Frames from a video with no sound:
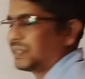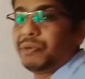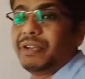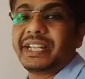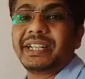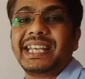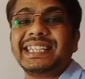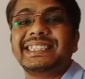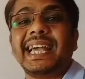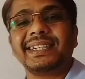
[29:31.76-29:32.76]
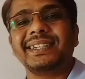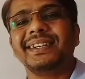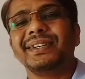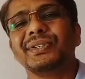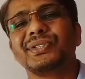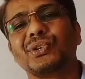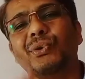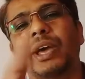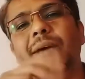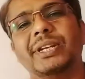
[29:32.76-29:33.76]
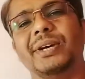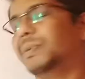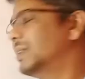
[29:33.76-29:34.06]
to it. You will get an exact